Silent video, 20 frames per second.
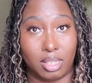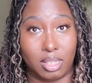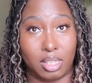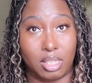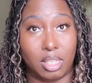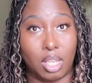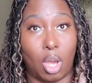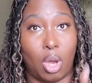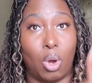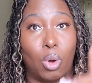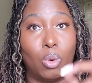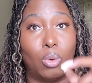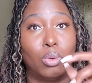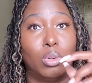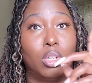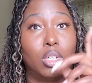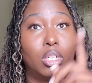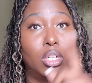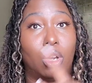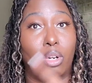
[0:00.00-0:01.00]

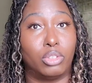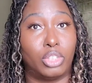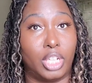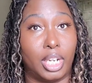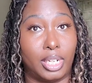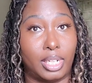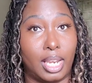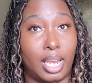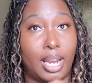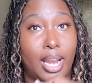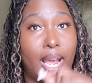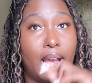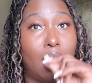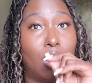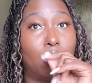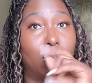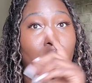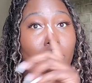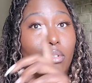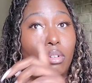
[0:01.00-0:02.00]
So go check that
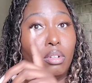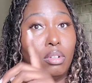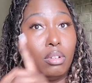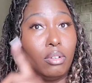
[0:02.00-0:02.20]
out.